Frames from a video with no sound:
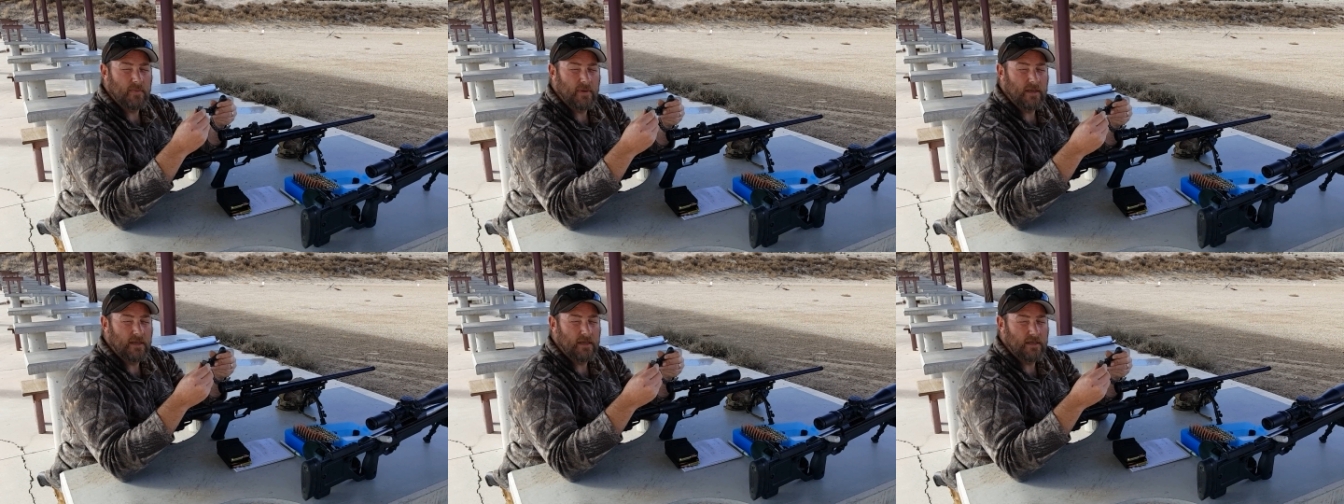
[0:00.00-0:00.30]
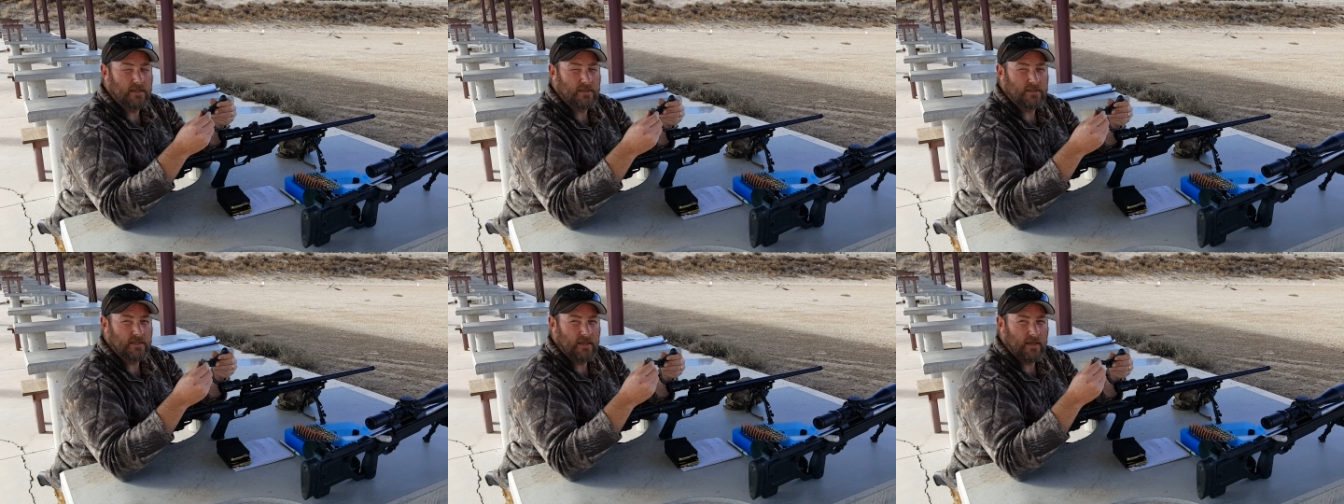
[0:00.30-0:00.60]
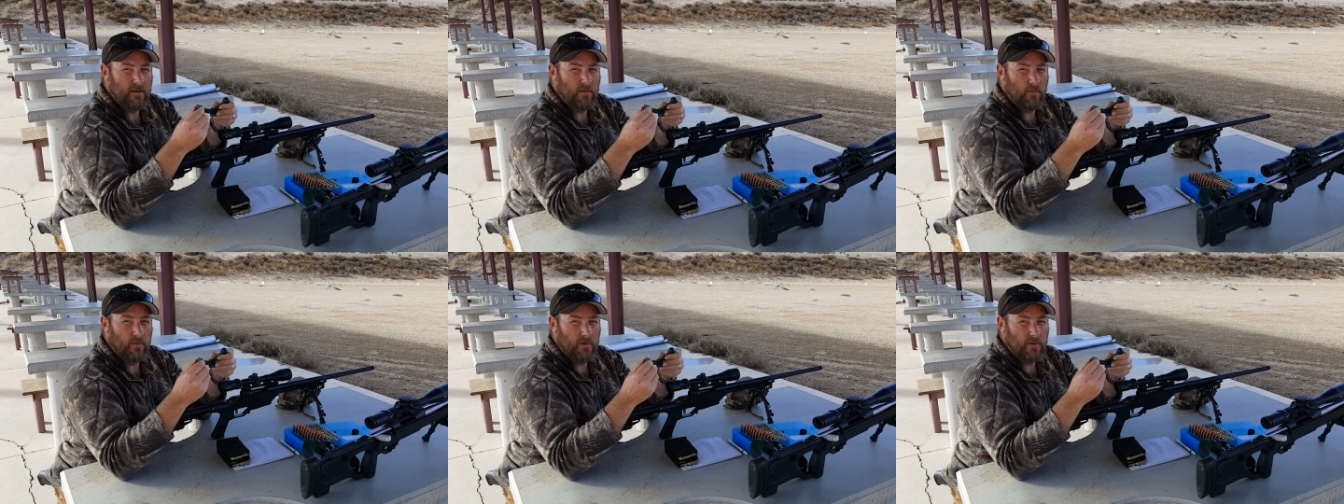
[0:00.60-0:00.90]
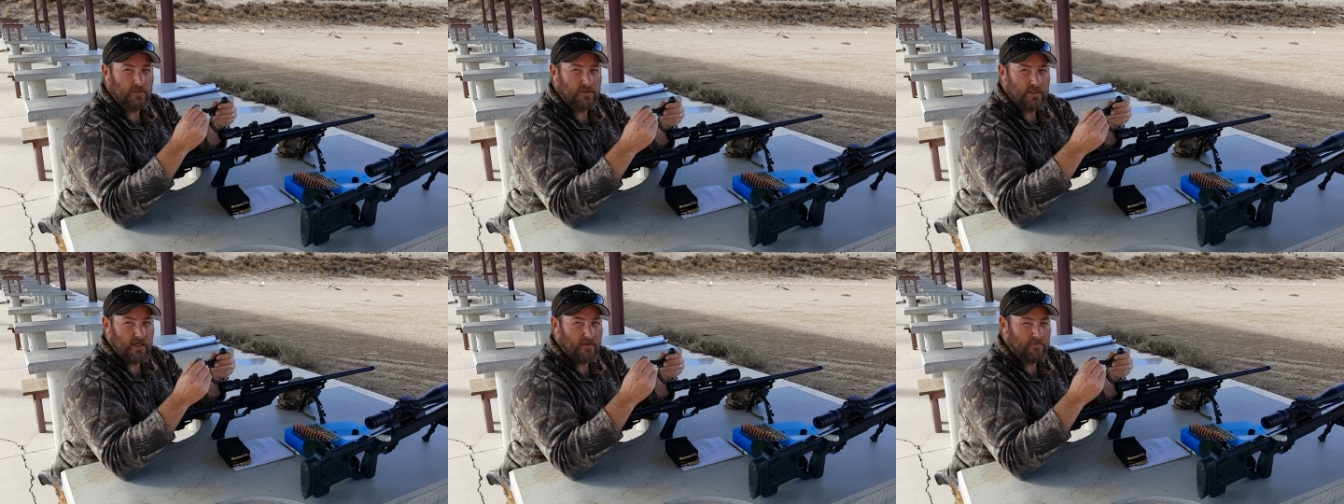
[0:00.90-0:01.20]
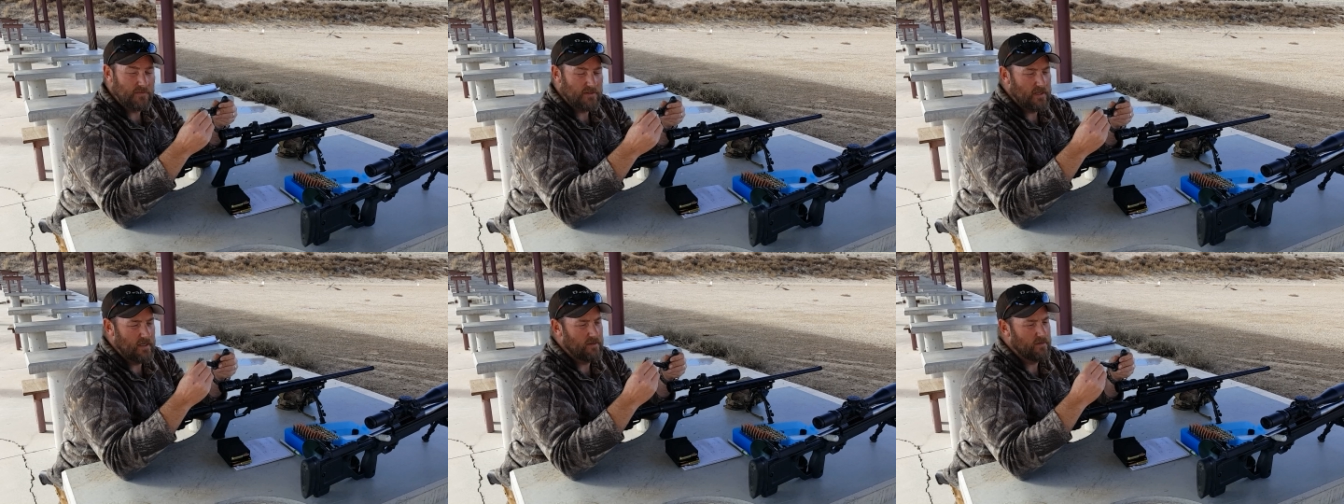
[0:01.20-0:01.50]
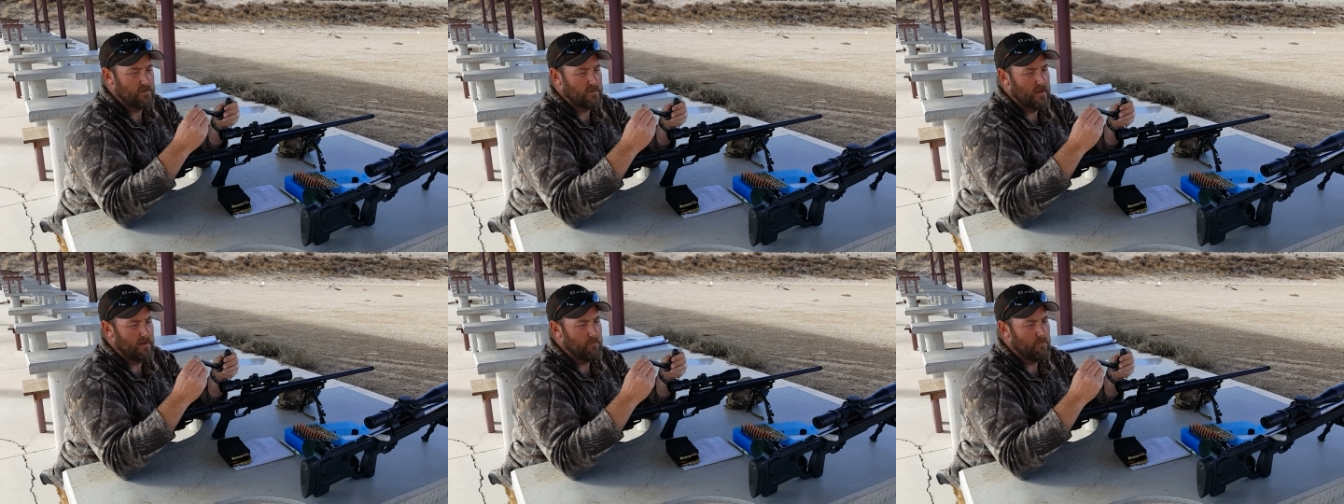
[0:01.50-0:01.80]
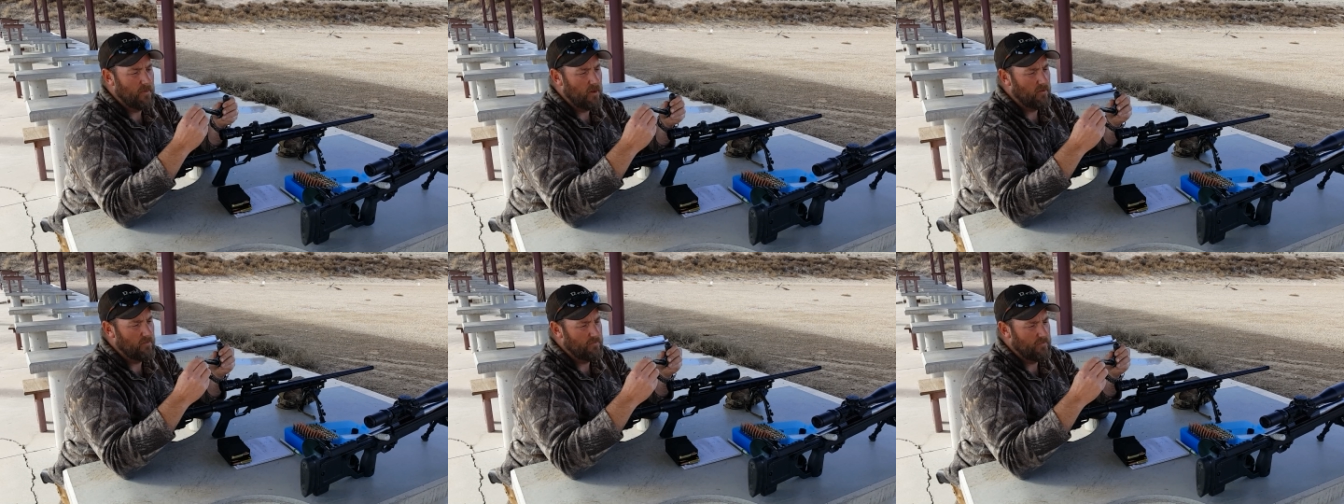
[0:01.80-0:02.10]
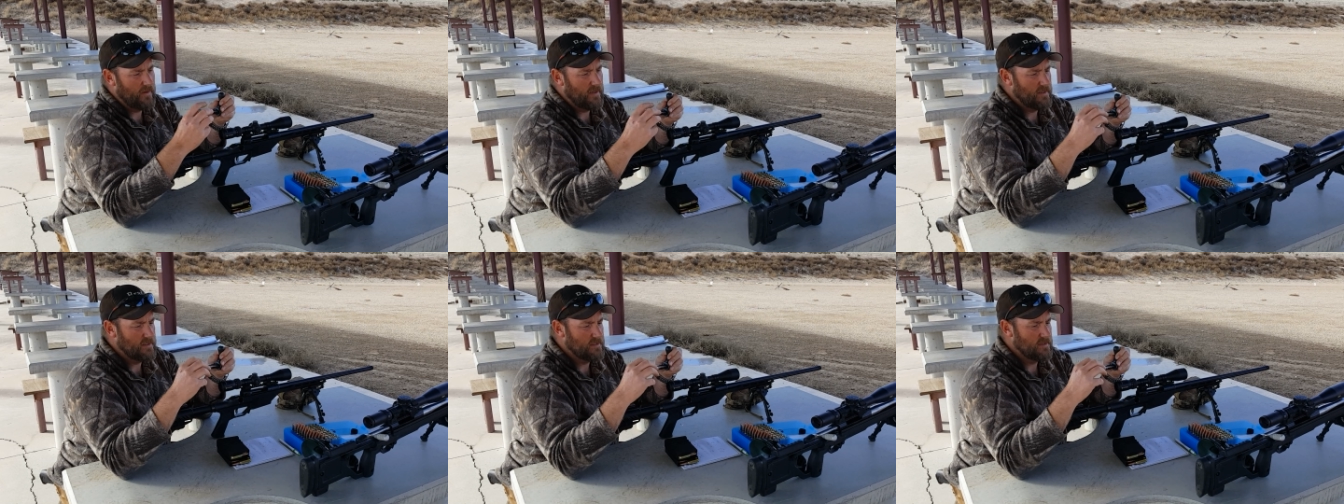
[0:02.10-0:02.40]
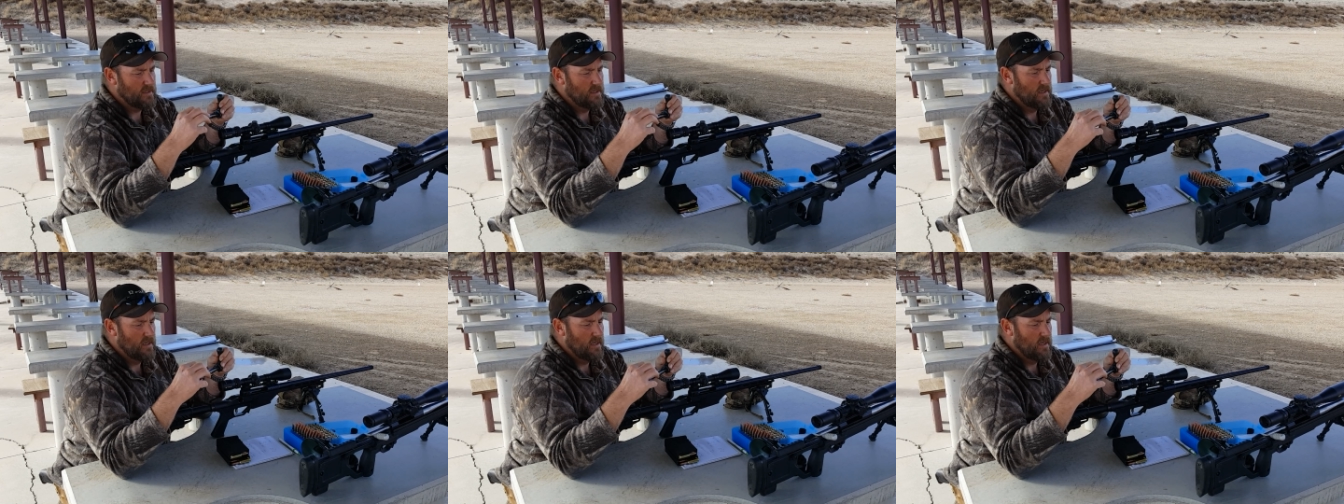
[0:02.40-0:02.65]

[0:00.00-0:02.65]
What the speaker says: because it will self-center that bolt face.